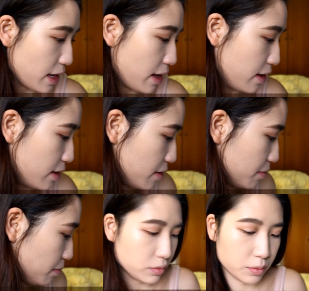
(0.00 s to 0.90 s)
and
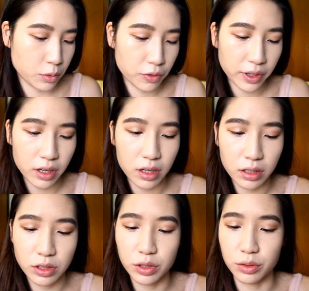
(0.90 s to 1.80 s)
moving
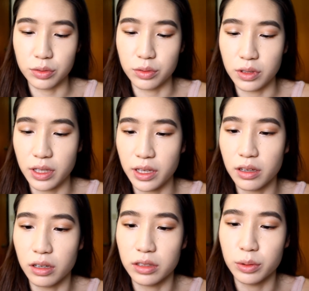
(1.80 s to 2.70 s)
on to the
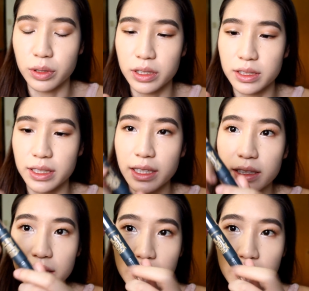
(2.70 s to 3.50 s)
contour stick.